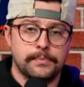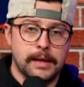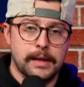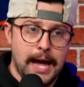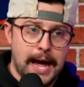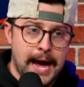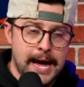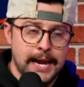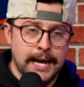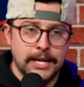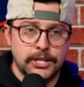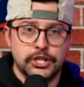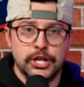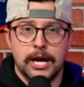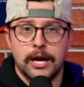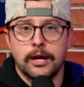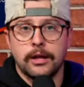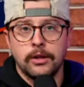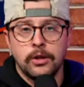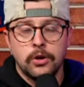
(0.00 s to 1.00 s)

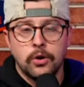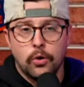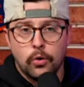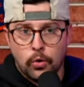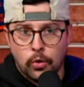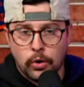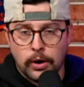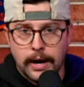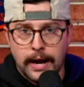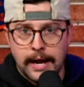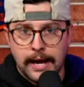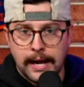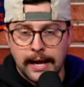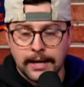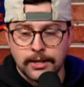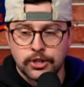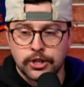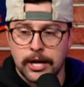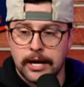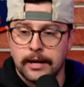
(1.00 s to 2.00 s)
NHL or
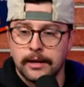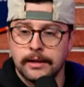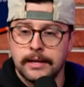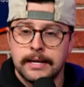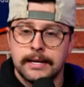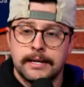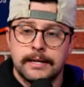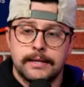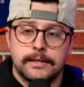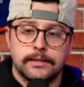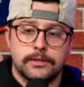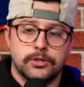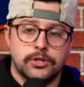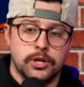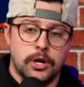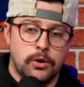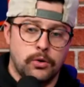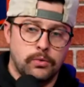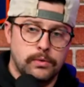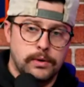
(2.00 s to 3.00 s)
AHL.
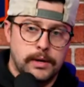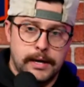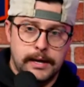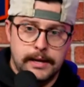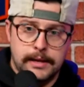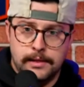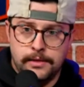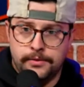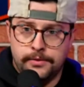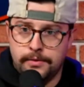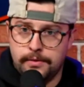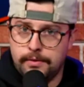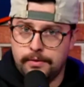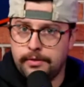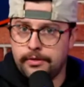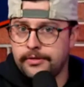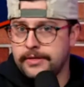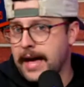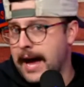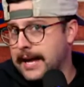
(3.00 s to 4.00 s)
So
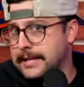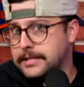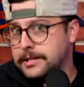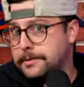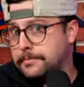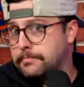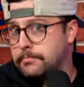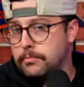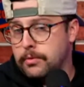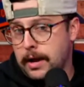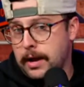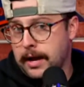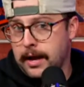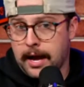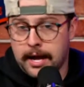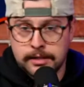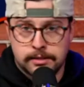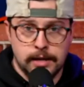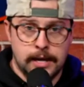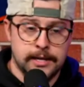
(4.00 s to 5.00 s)
that's,
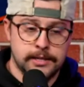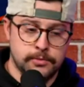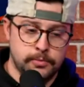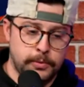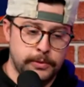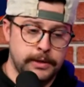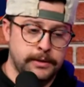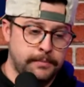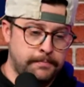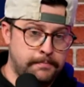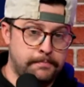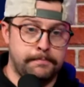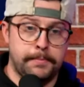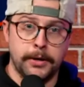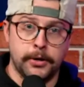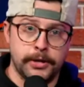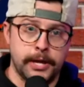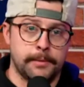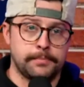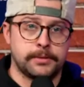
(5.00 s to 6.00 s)
as we
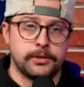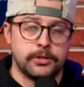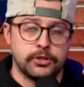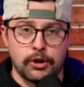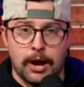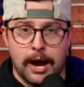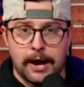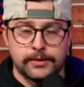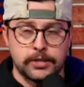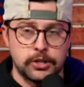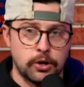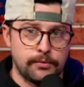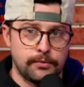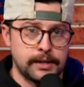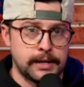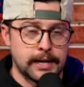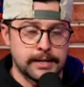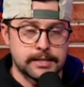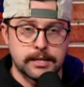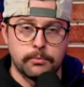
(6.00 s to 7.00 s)
build up to the draft here over the
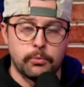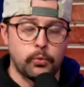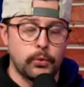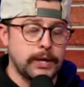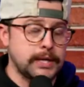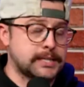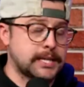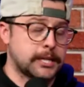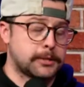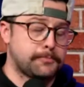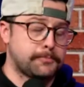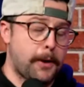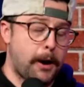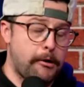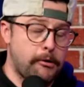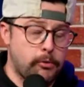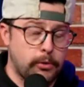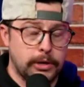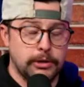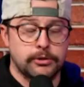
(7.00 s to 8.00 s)
next couple of weeks, that's
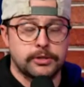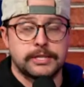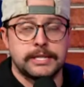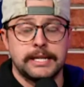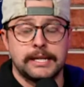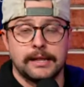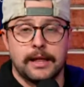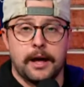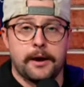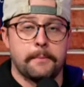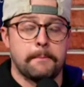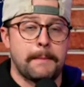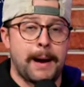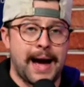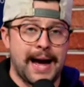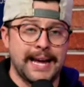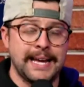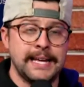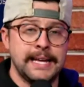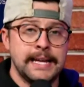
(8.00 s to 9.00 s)
probably where you'll see a lot of
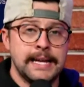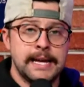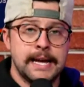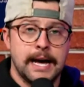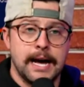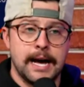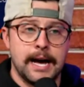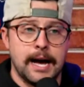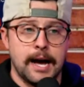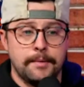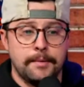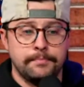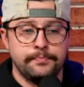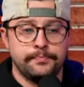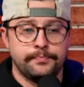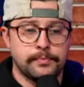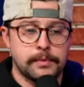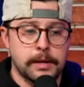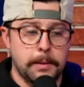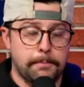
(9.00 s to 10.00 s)
my
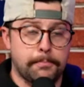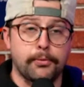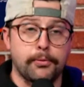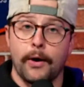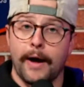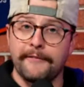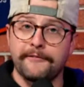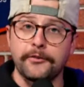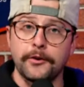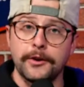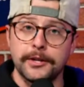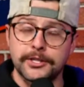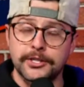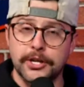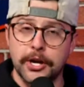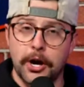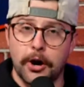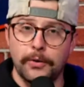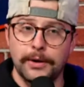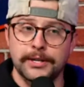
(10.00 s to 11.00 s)
preference
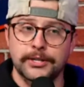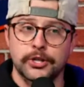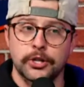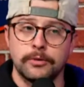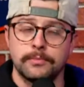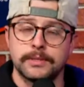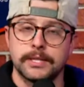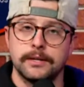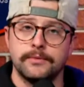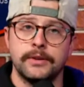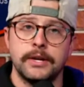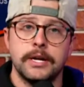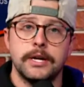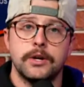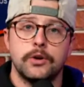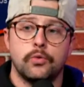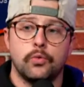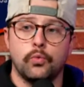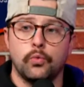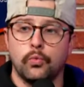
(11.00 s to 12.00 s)
go in terms of
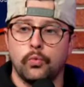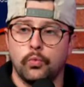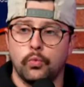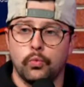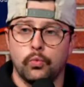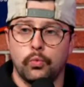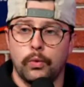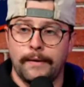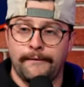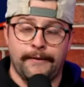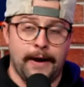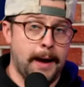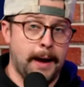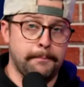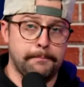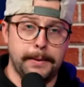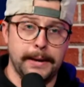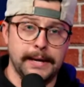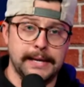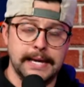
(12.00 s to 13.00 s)
if I'm
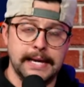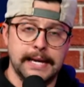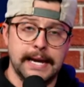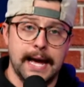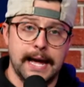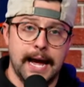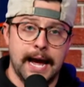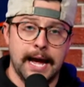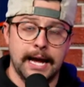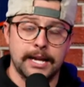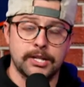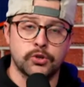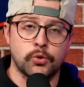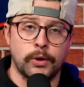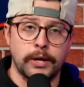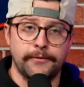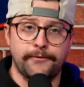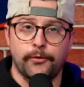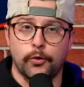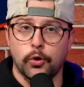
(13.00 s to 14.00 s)
picking at
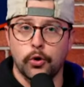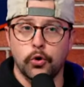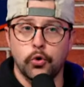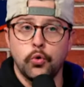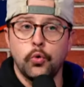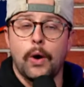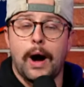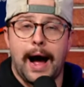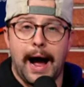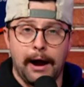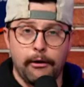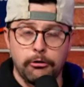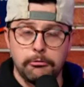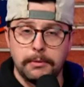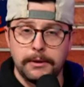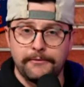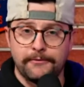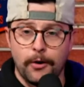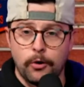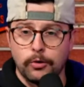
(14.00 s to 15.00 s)
24, who I would
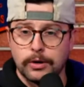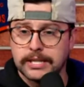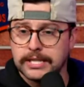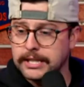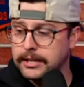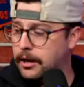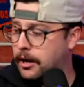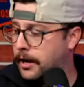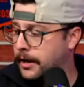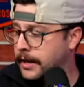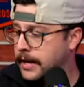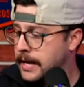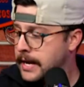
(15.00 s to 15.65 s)
be focusing on.